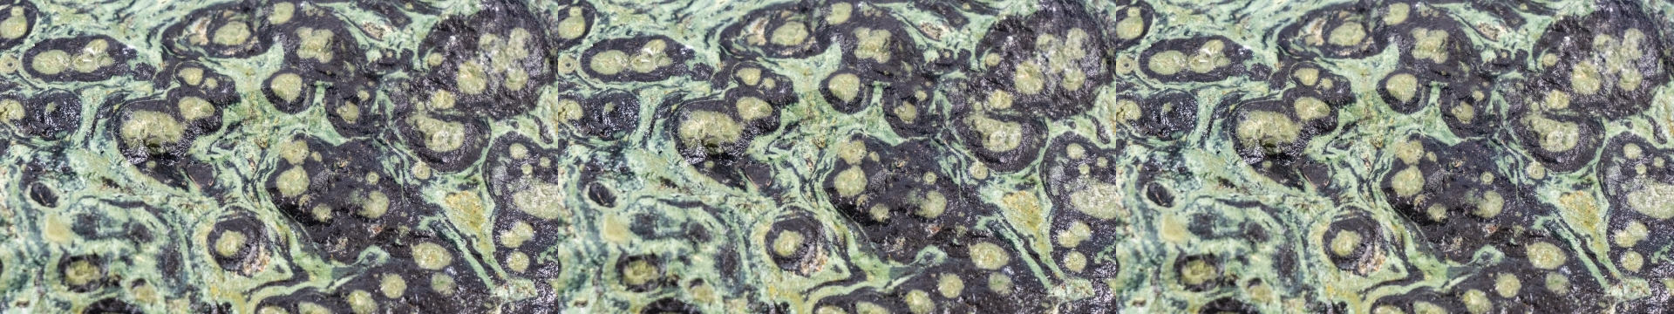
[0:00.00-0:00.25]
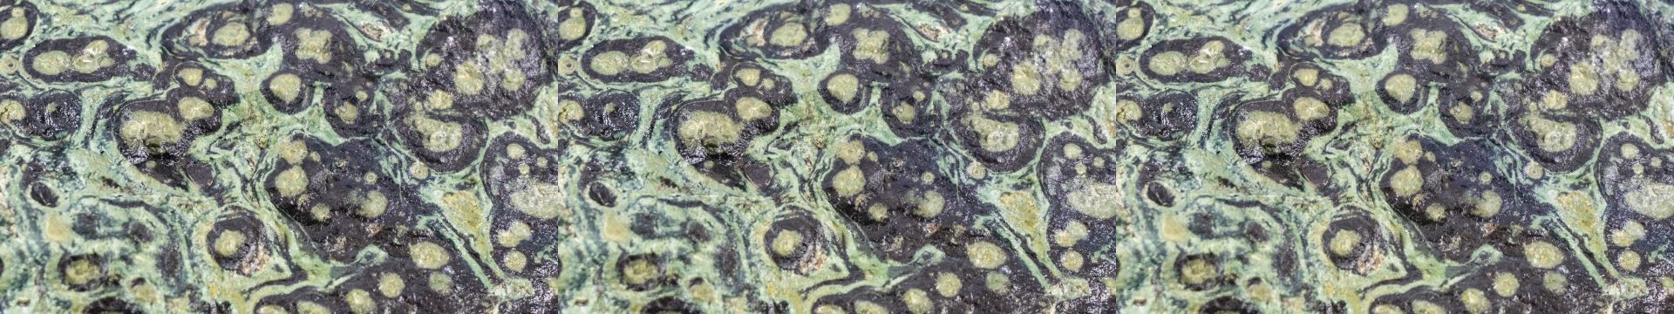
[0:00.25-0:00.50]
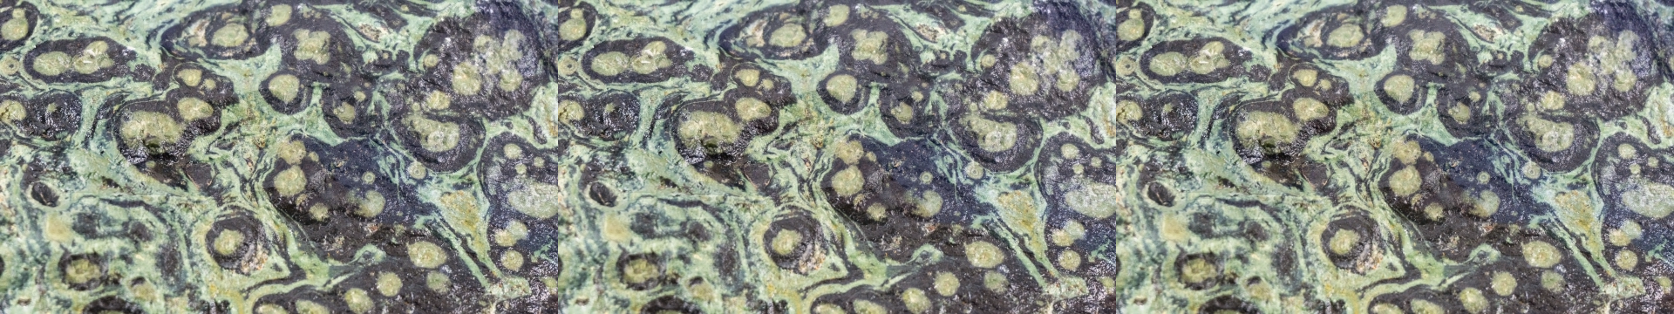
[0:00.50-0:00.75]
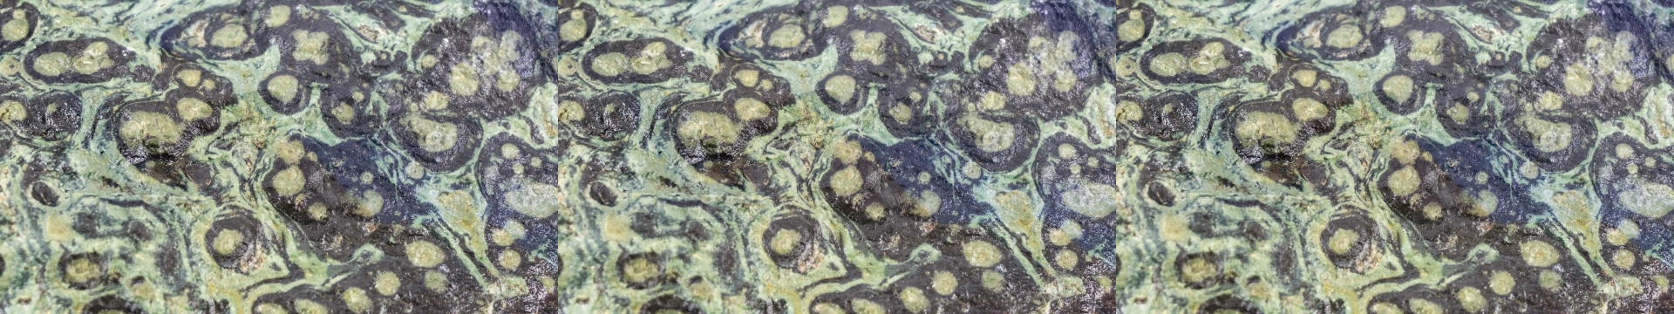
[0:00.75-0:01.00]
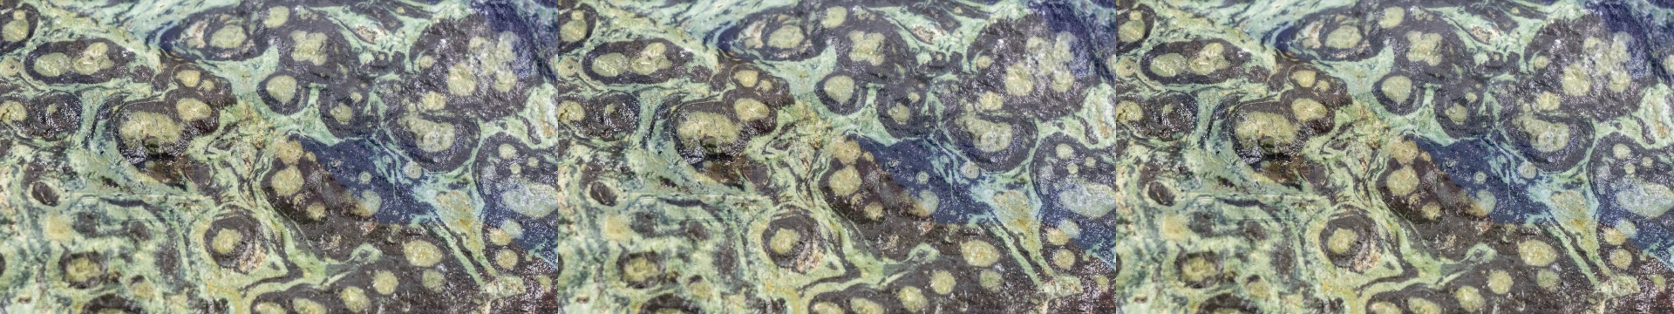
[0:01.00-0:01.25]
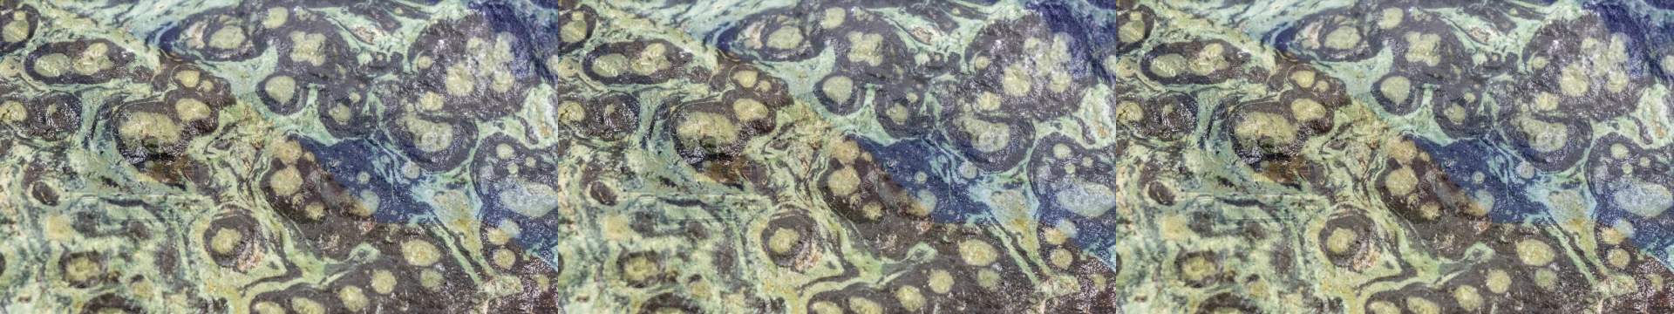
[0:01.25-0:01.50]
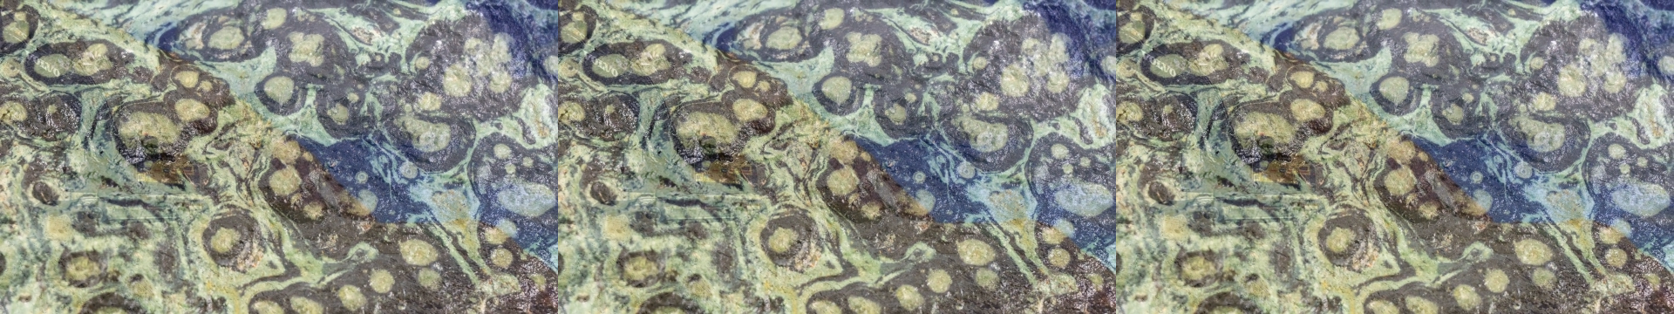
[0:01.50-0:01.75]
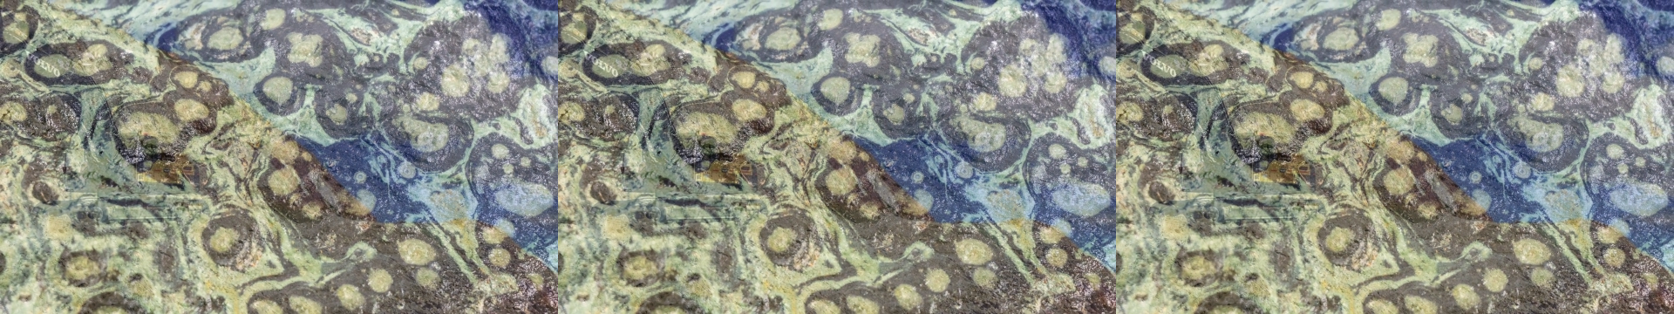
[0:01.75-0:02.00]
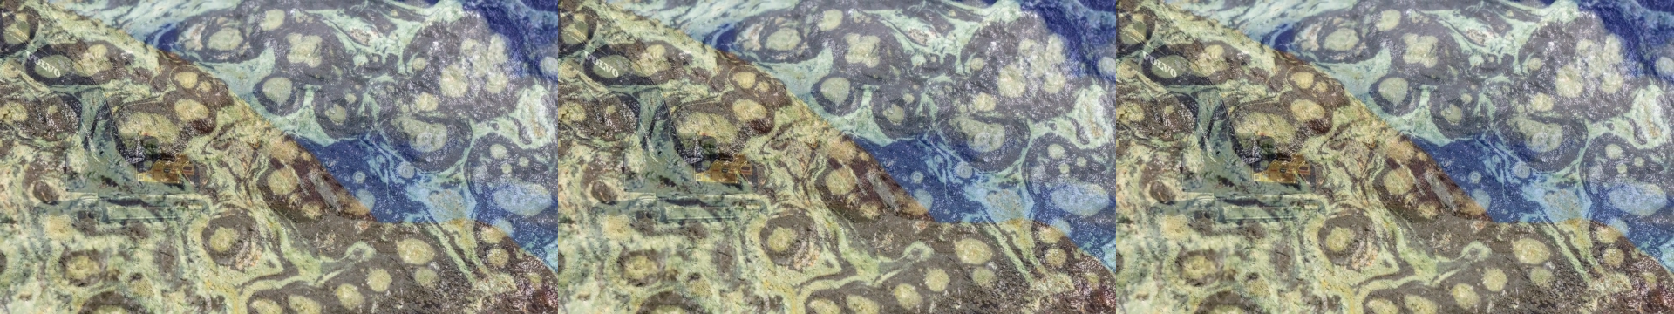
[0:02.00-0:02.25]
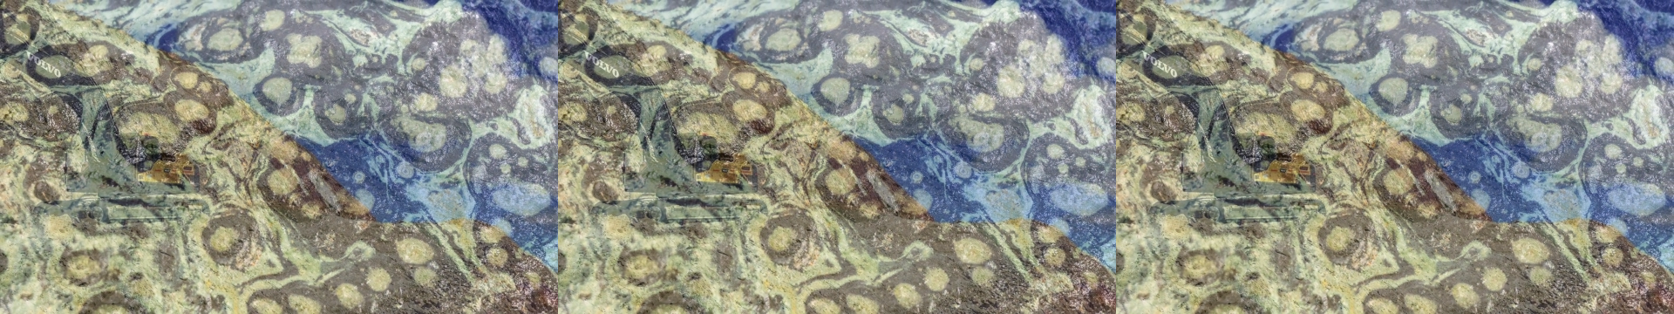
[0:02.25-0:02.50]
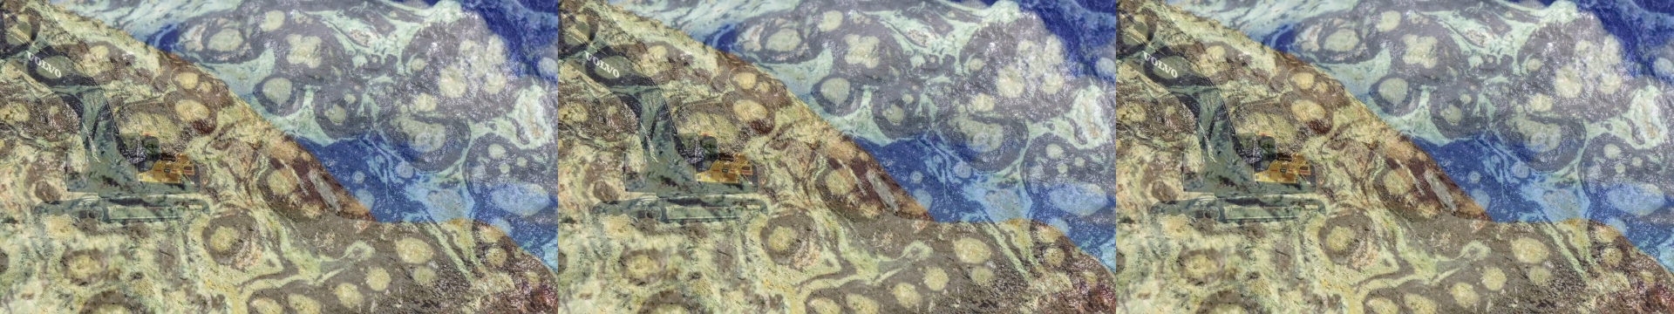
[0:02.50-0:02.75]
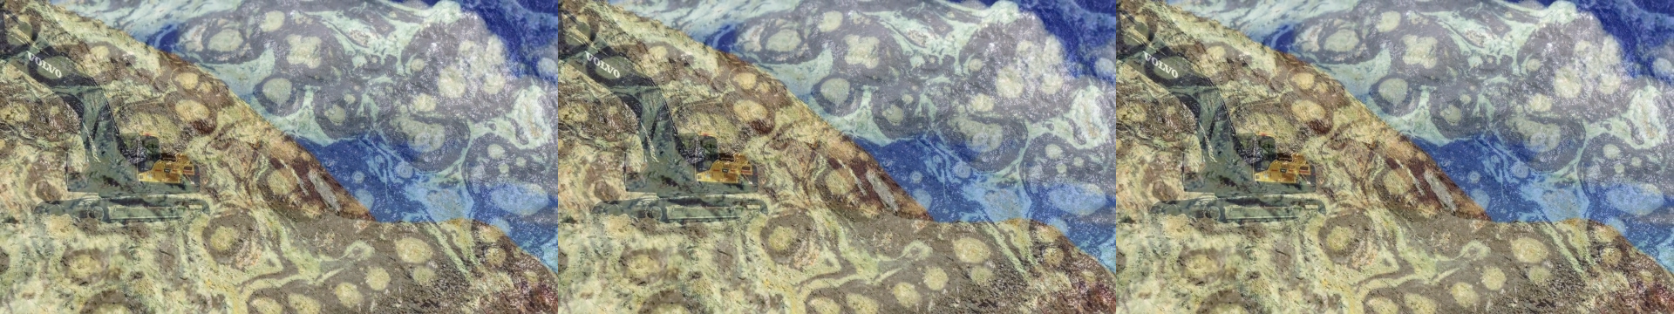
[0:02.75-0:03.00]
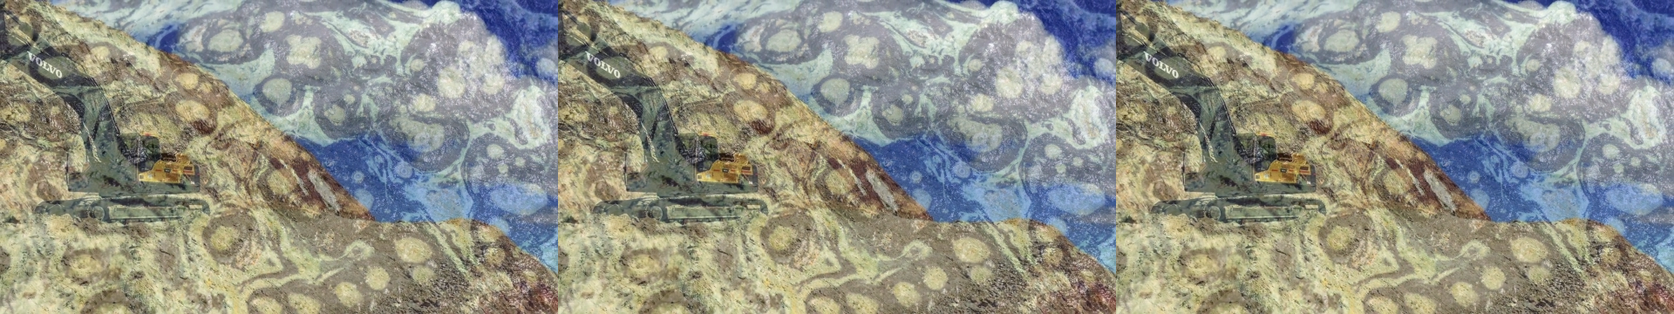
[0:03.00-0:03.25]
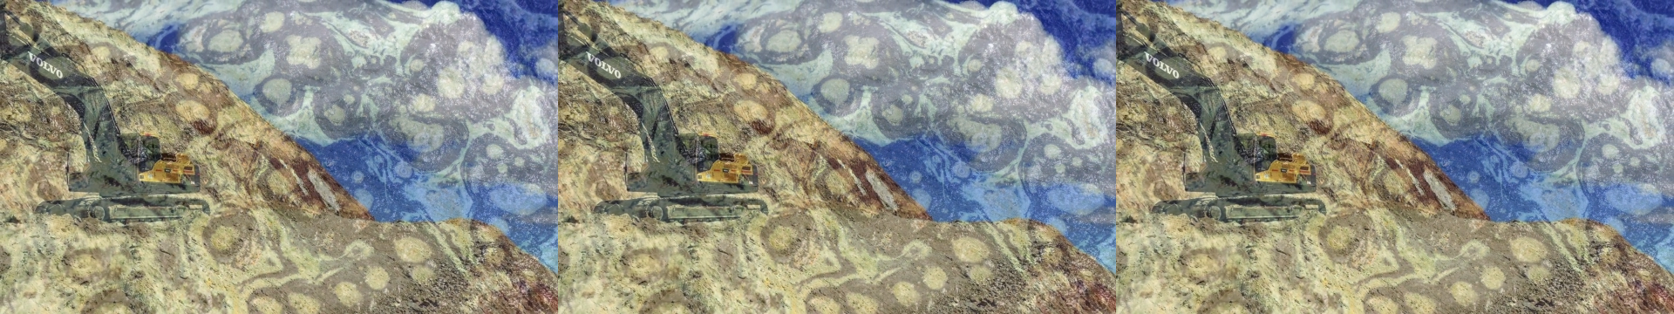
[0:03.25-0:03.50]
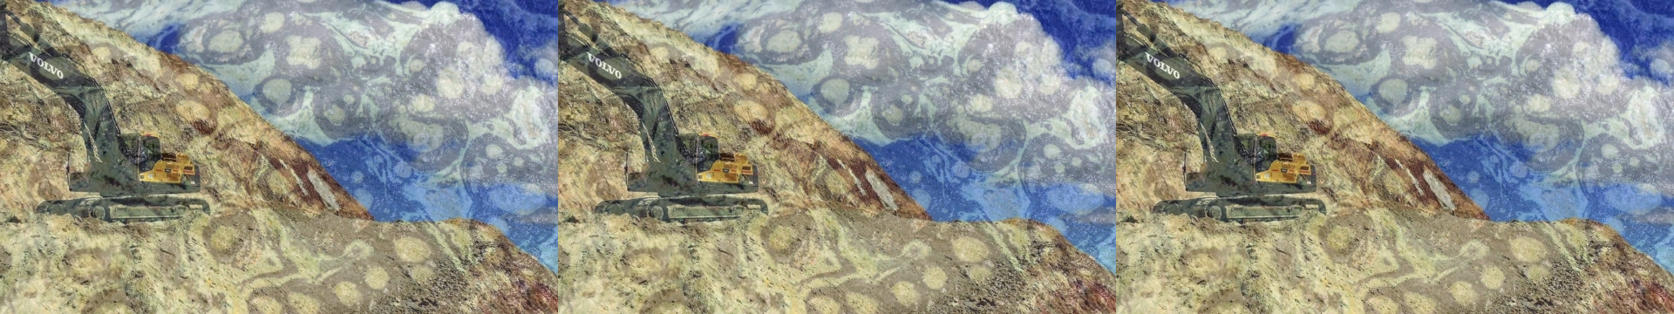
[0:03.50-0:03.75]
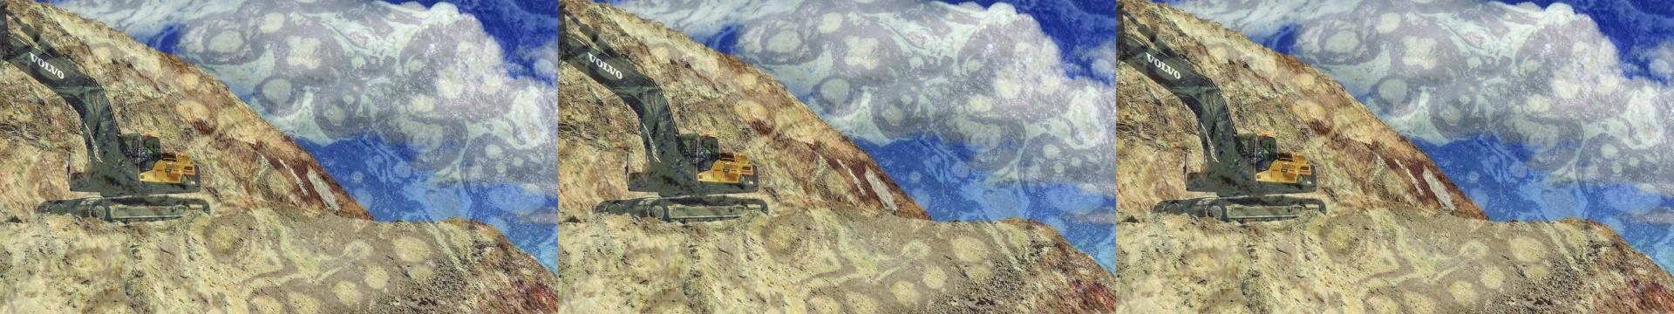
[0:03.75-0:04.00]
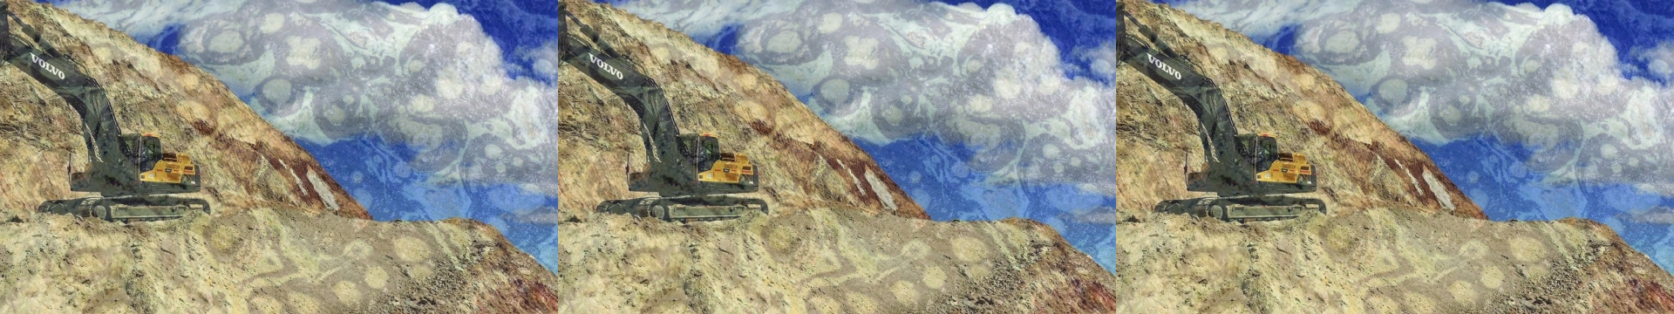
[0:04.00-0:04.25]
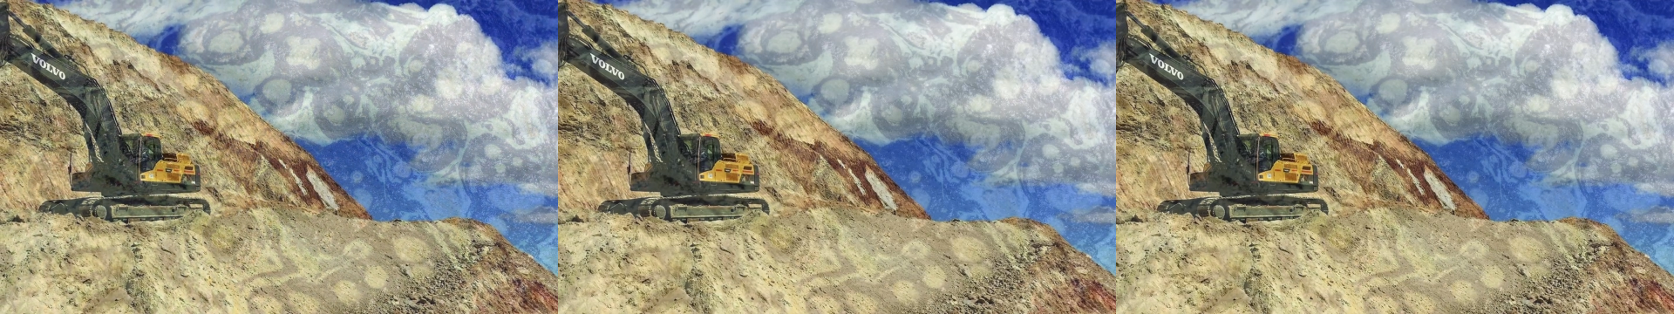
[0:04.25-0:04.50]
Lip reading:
[unreadable: no face in view]